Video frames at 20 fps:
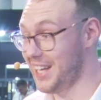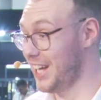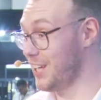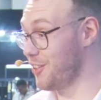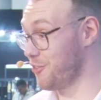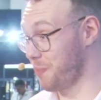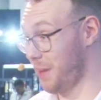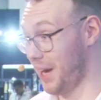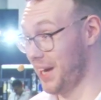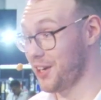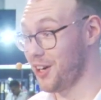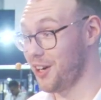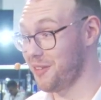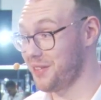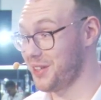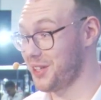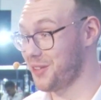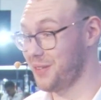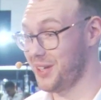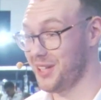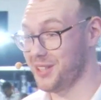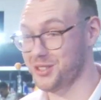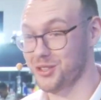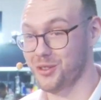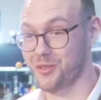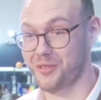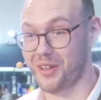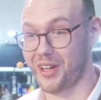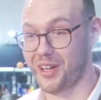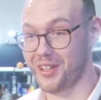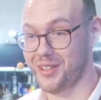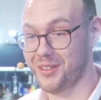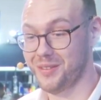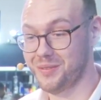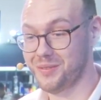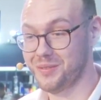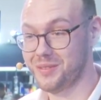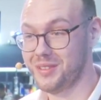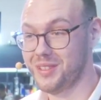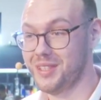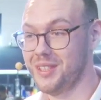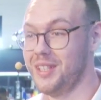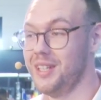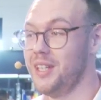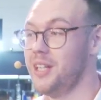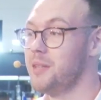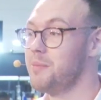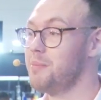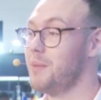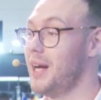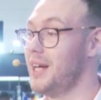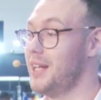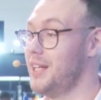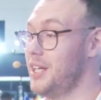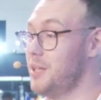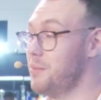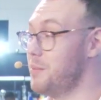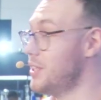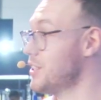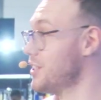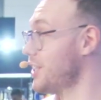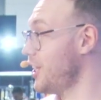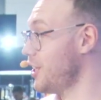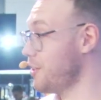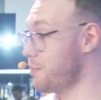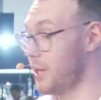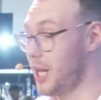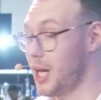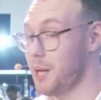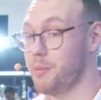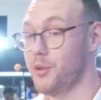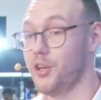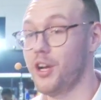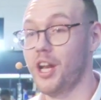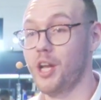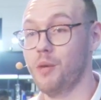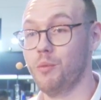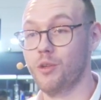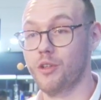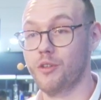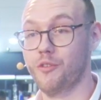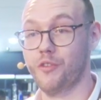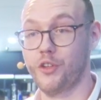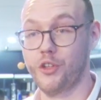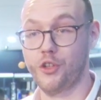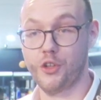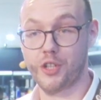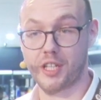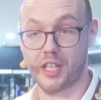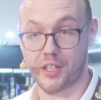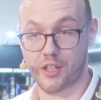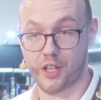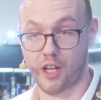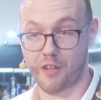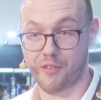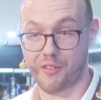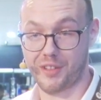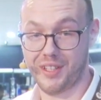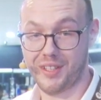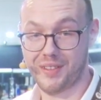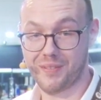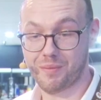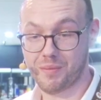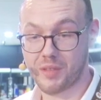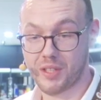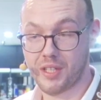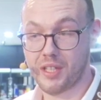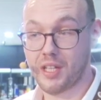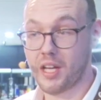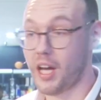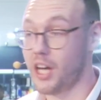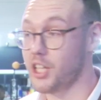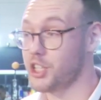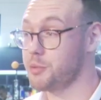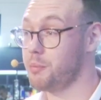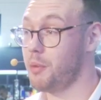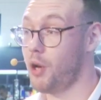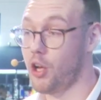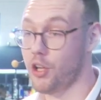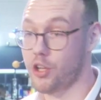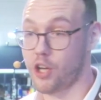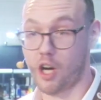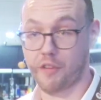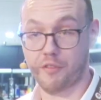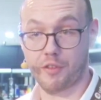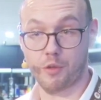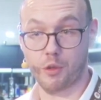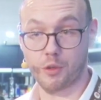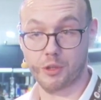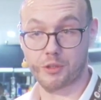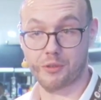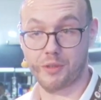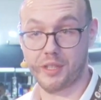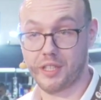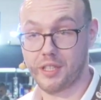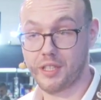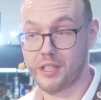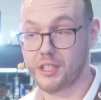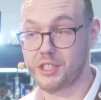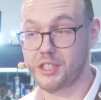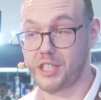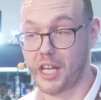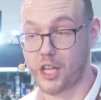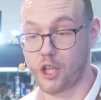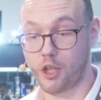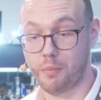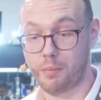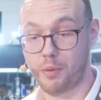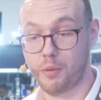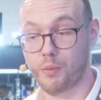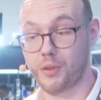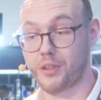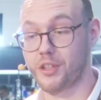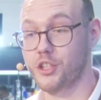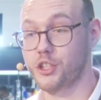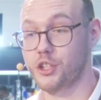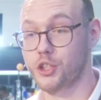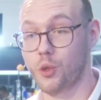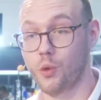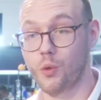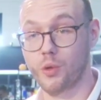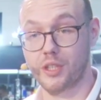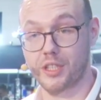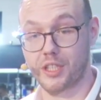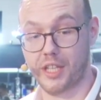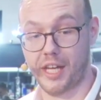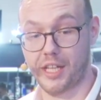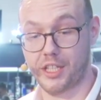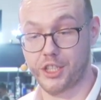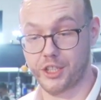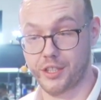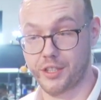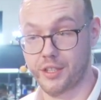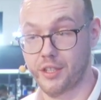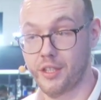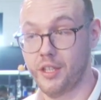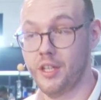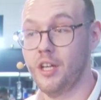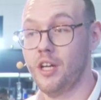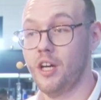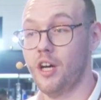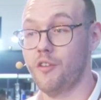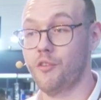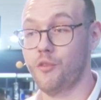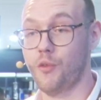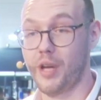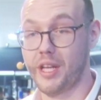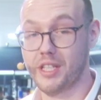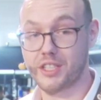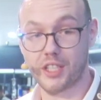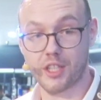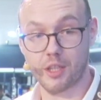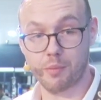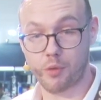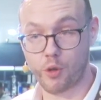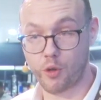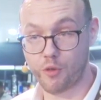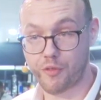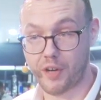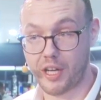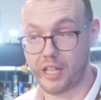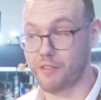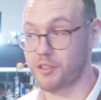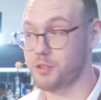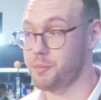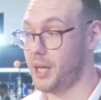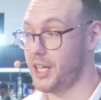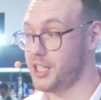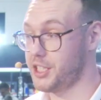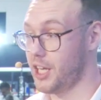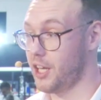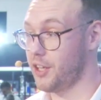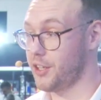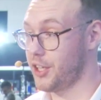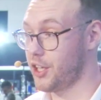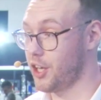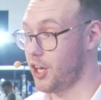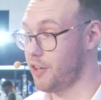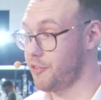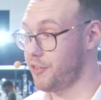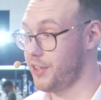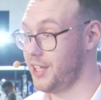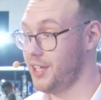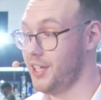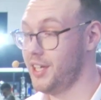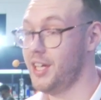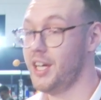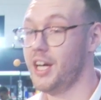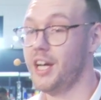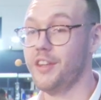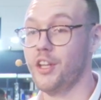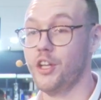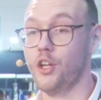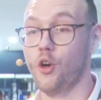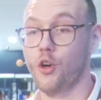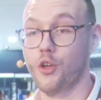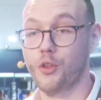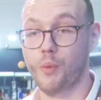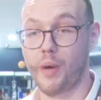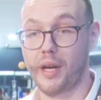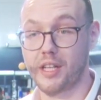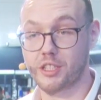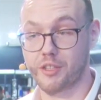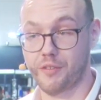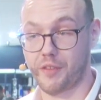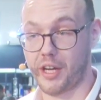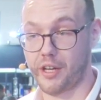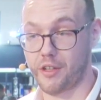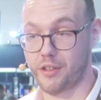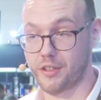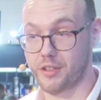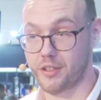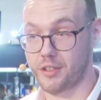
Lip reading: of my coffee career so far. My name is Keith Blackburn and I work for New Kid Coffee, a small coffee roastery set up with the sole intention of raising the profile of specialty coffee in the northwest of Ireland.